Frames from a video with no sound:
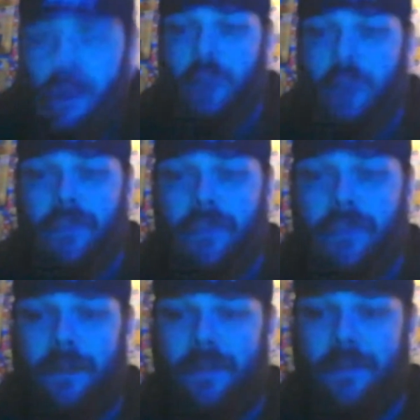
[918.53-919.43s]

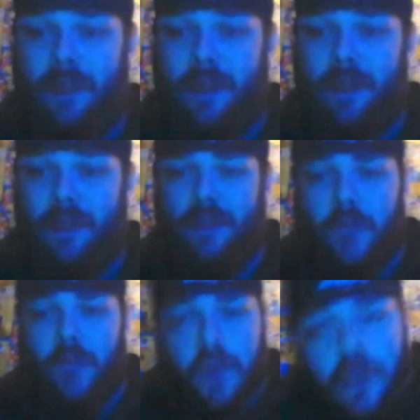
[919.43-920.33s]
Surprise,
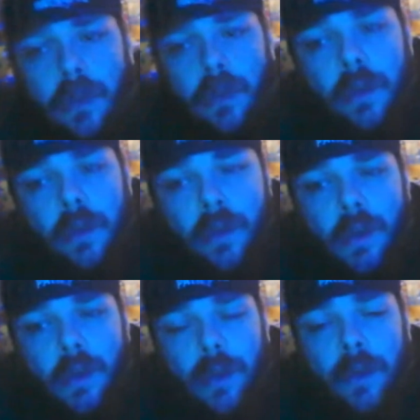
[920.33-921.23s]
surprise.
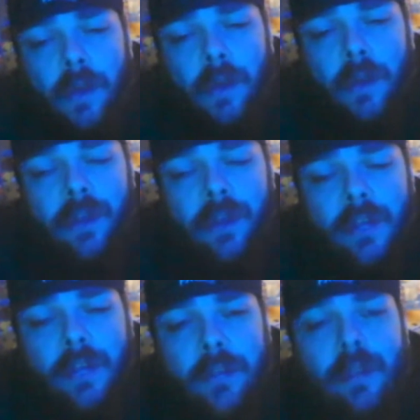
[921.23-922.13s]
But
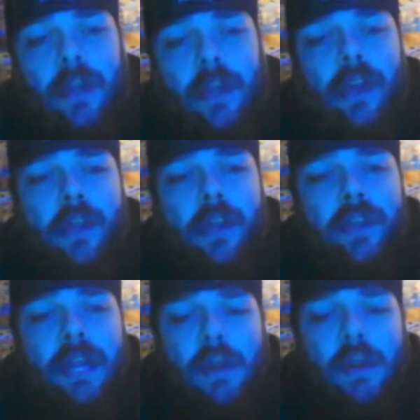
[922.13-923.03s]
legitimately,
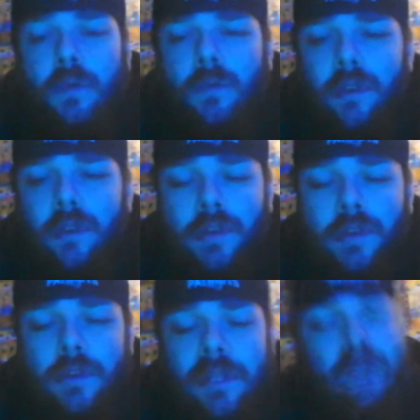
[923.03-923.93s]
they don't, you know
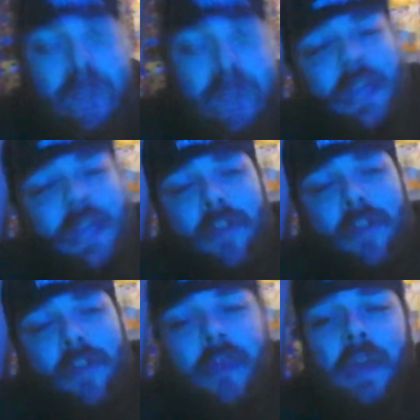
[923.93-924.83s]
what I mean? They don't care
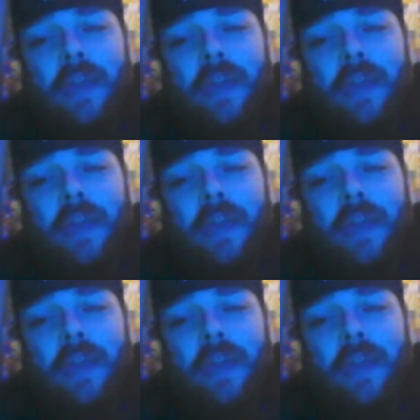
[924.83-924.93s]
about it.